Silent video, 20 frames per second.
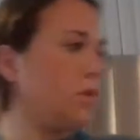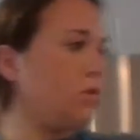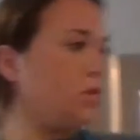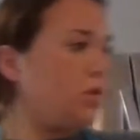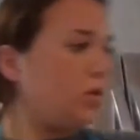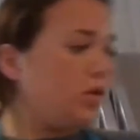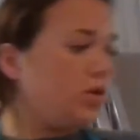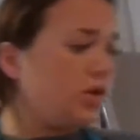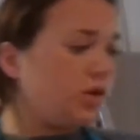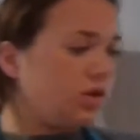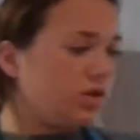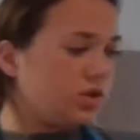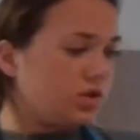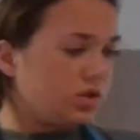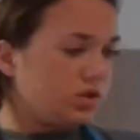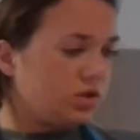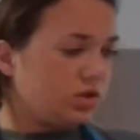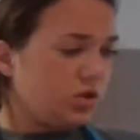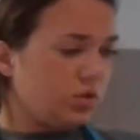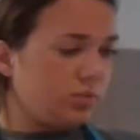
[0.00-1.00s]
you can just
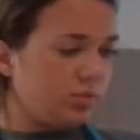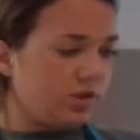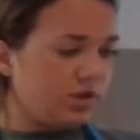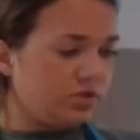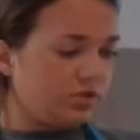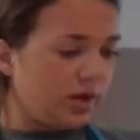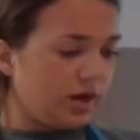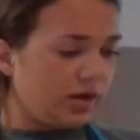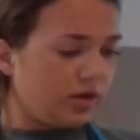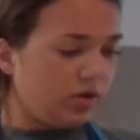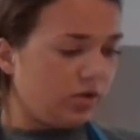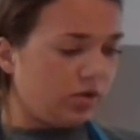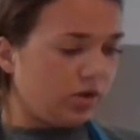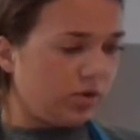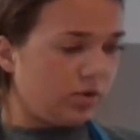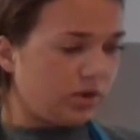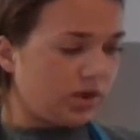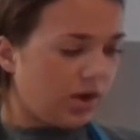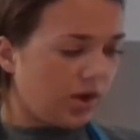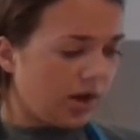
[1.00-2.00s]
scoop this regularly
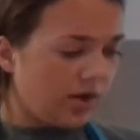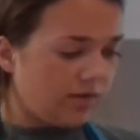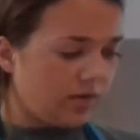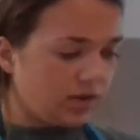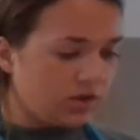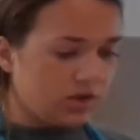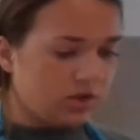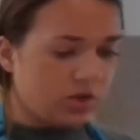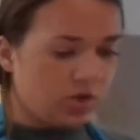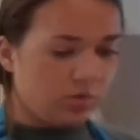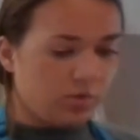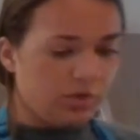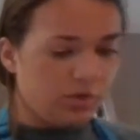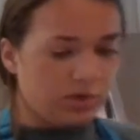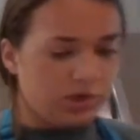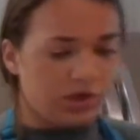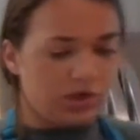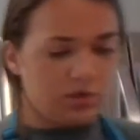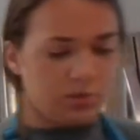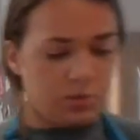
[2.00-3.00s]
without having to scoop it with
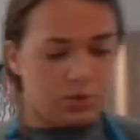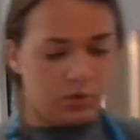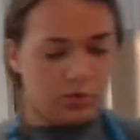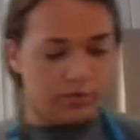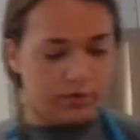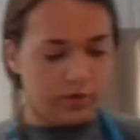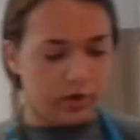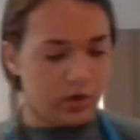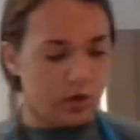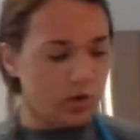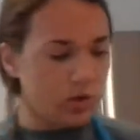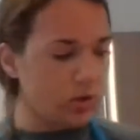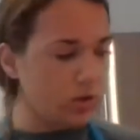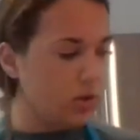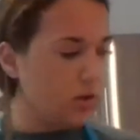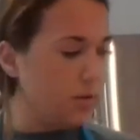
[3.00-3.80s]
a spoon first.